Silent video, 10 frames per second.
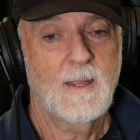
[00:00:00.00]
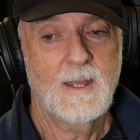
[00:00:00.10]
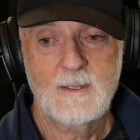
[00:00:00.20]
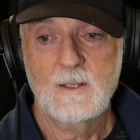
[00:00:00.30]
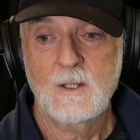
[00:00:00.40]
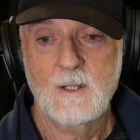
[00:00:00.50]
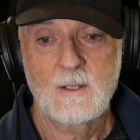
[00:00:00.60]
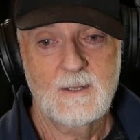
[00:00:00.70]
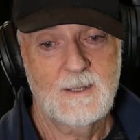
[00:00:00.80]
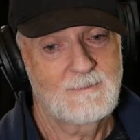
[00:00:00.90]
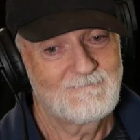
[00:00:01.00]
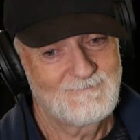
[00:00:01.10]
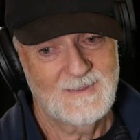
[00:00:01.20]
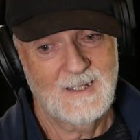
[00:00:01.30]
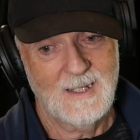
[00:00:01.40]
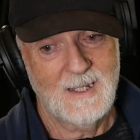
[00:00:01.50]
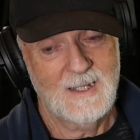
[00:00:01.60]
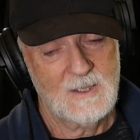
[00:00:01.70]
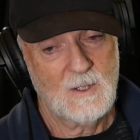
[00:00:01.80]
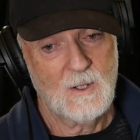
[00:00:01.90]
and, you know,
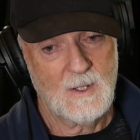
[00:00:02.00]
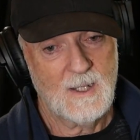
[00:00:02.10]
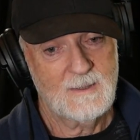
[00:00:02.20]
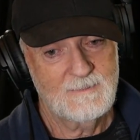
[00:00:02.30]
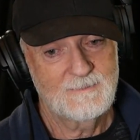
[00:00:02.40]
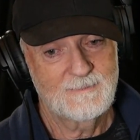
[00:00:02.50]
as a guy,